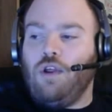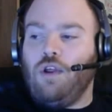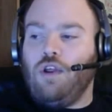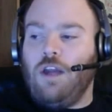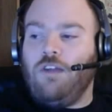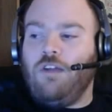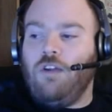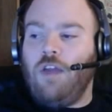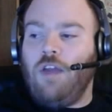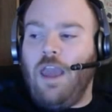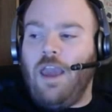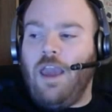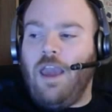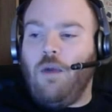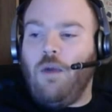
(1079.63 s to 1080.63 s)
Jason
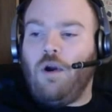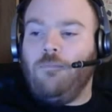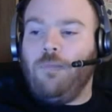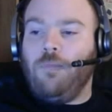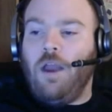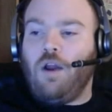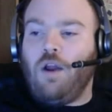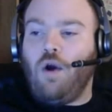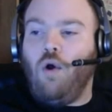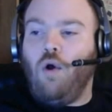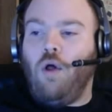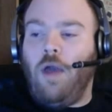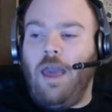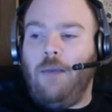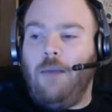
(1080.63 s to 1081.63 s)
Hayward, and
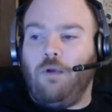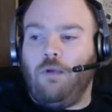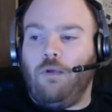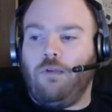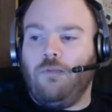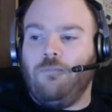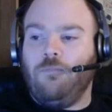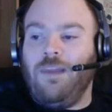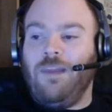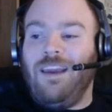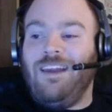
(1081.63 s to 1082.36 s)
Cole Hamels.